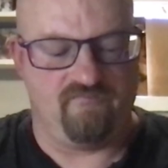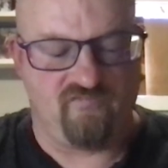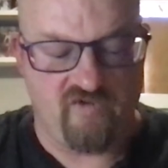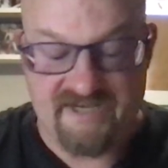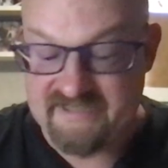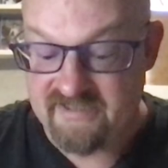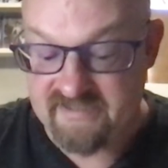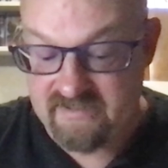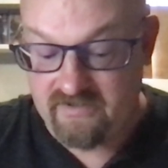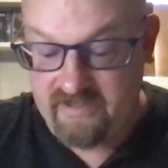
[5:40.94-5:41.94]

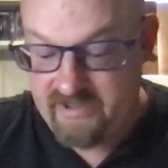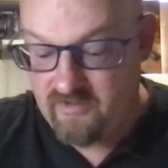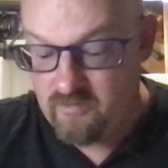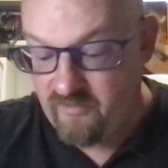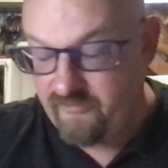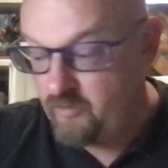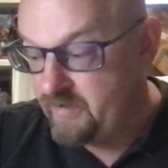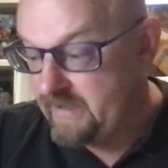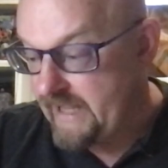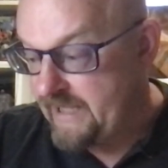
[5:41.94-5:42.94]
racist and, and,
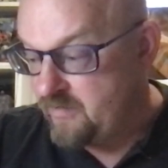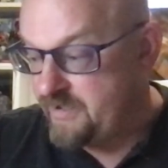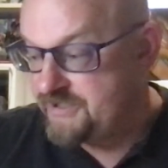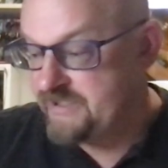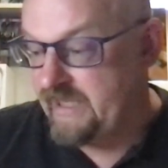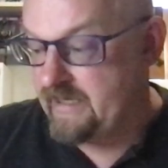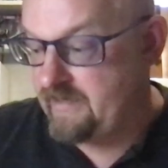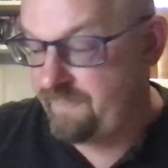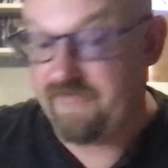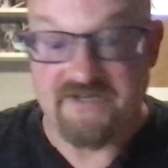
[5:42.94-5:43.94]
homophobic language that
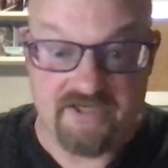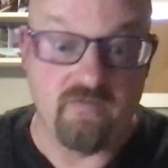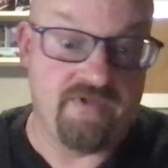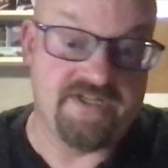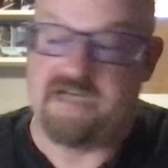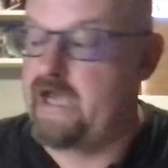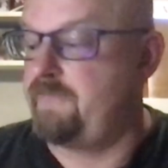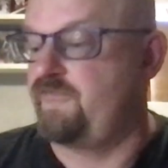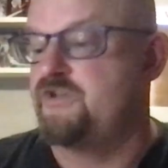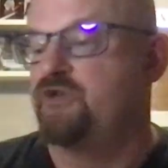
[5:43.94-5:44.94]
fits in with the
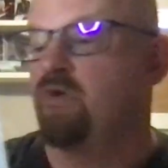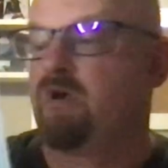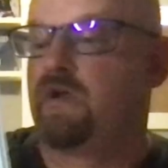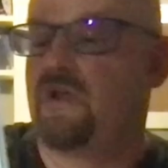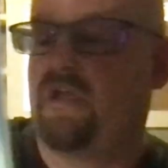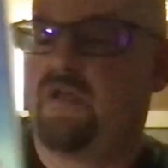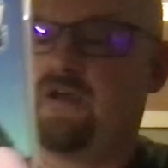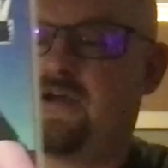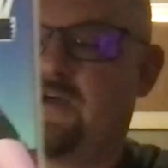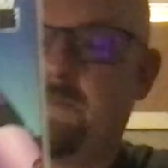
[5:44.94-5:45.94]
time for sure.
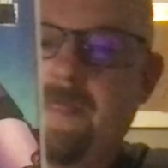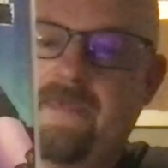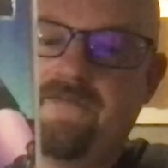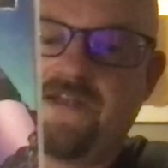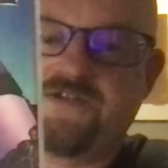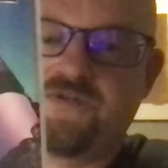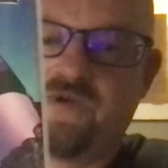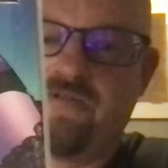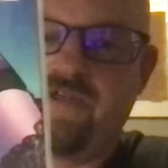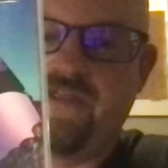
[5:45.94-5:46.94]
Um, if that's the
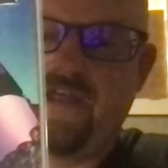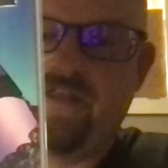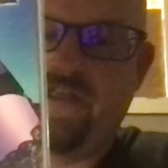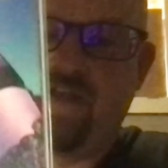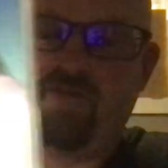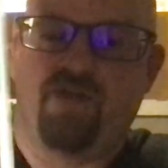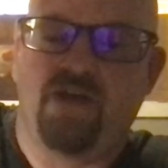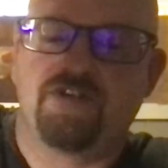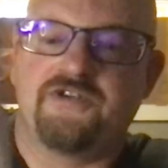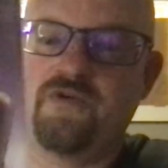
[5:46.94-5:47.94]
sort of thing that that
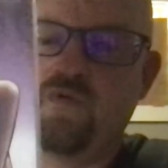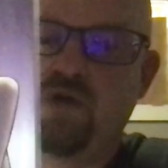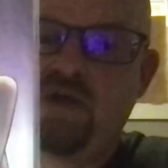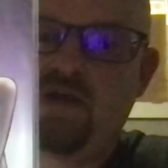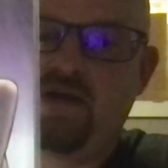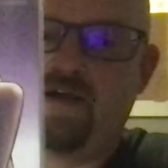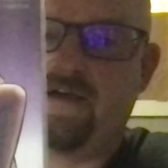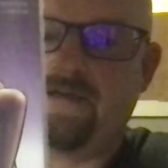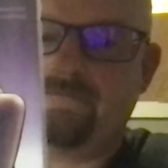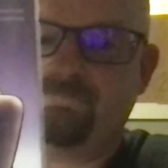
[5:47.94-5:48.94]
offends you,
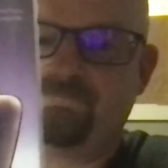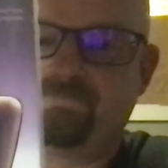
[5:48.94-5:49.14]
um,